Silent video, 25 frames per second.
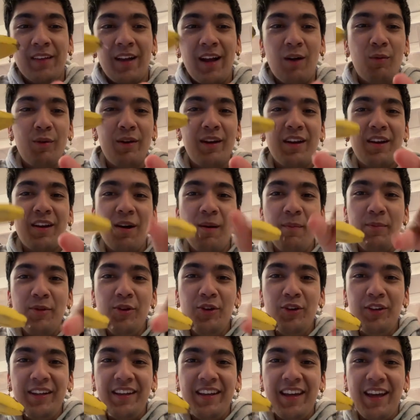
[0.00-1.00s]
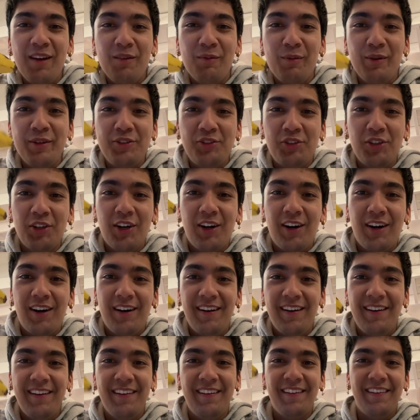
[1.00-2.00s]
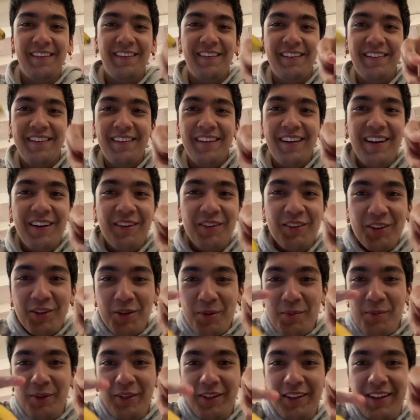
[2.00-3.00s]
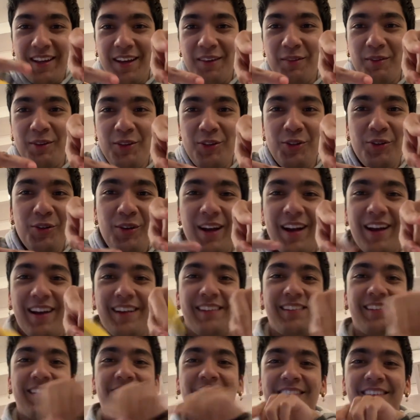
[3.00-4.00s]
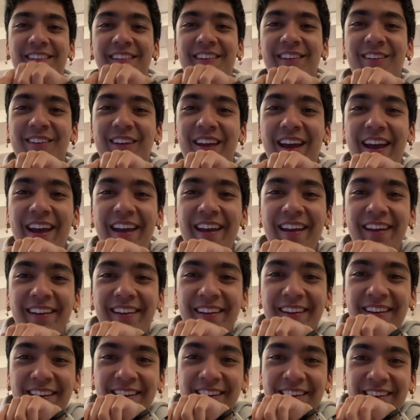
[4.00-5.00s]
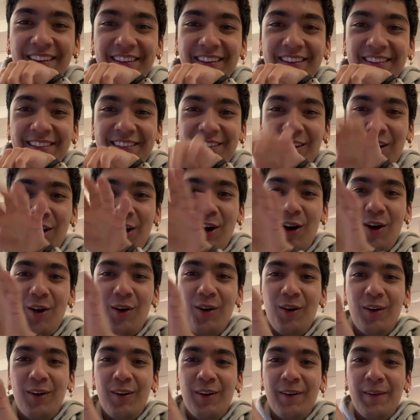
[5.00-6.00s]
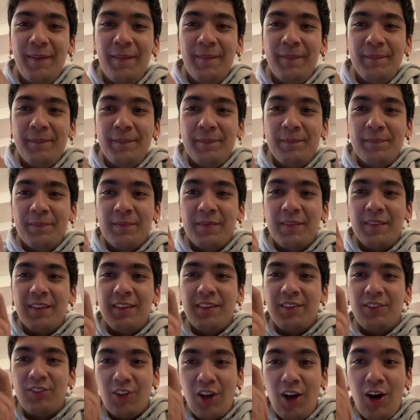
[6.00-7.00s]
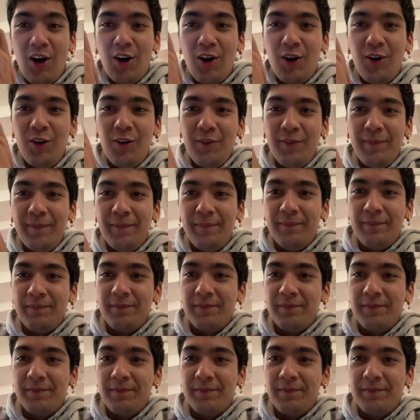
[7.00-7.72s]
I want to communicate with y'all. I want to communicate with you guys. Okay? So, so,